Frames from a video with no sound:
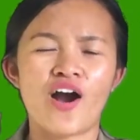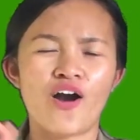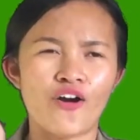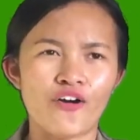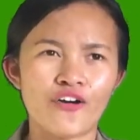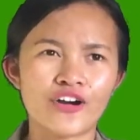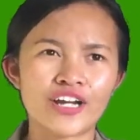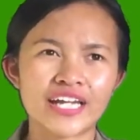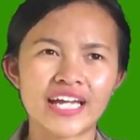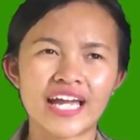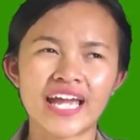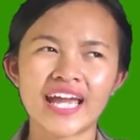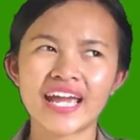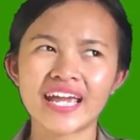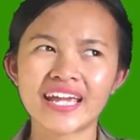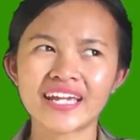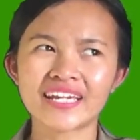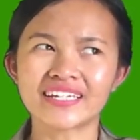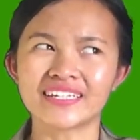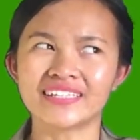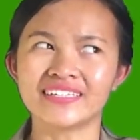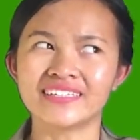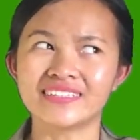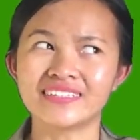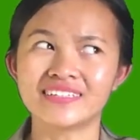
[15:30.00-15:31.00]

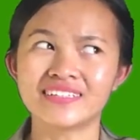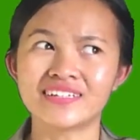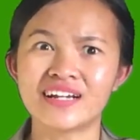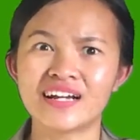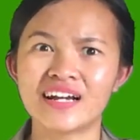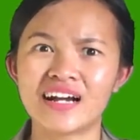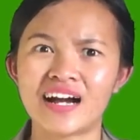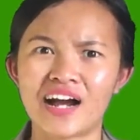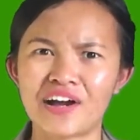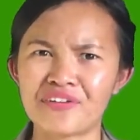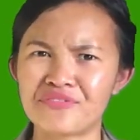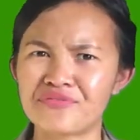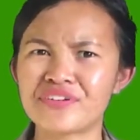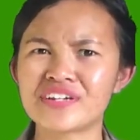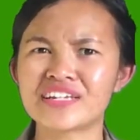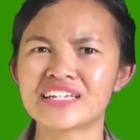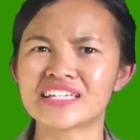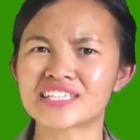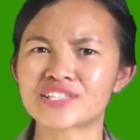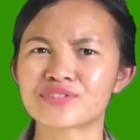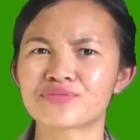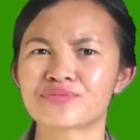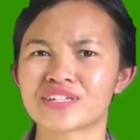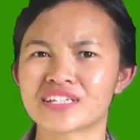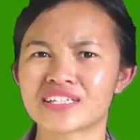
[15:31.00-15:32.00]
Okay, I
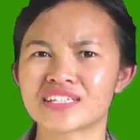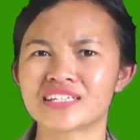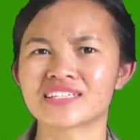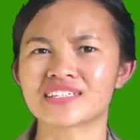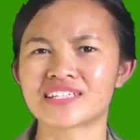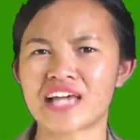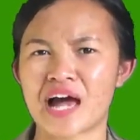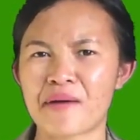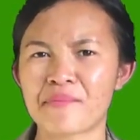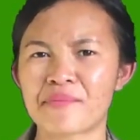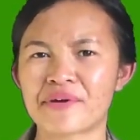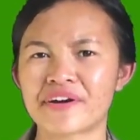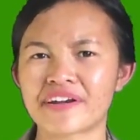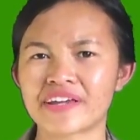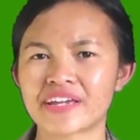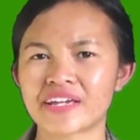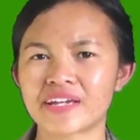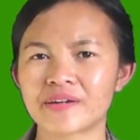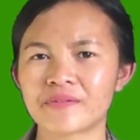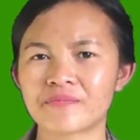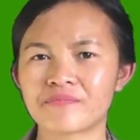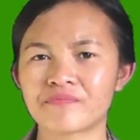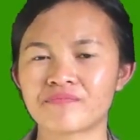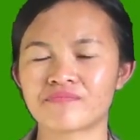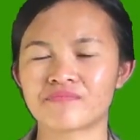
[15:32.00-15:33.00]
finished with the summary.